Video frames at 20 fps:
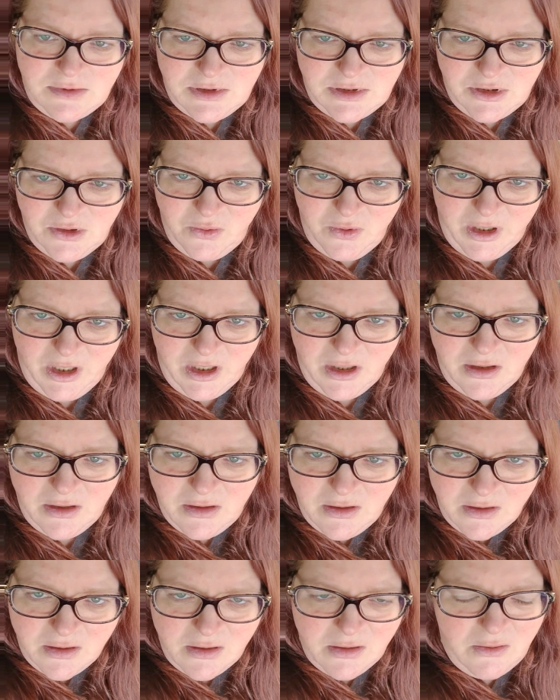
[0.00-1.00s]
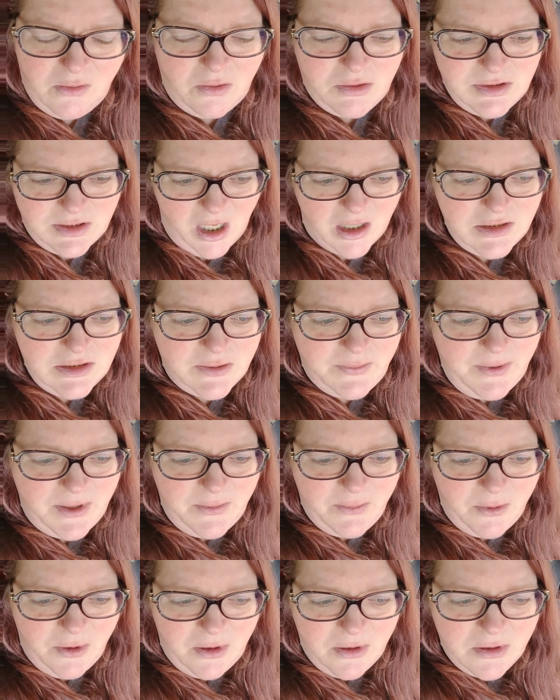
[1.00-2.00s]
do it. Go talk to
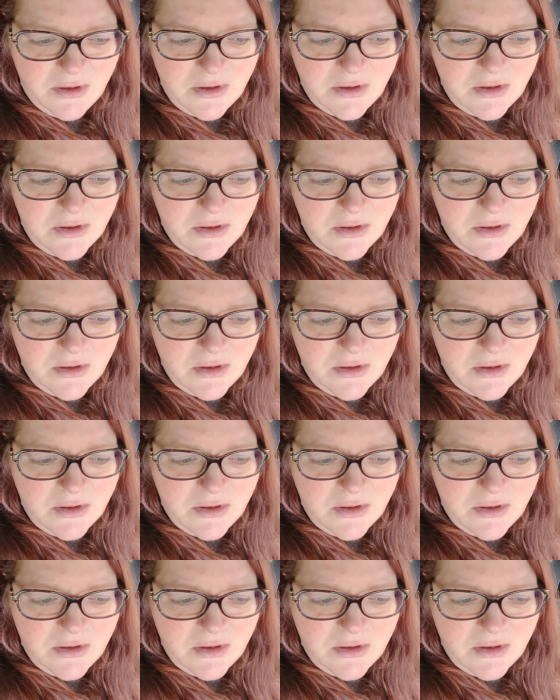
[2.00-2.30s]
people.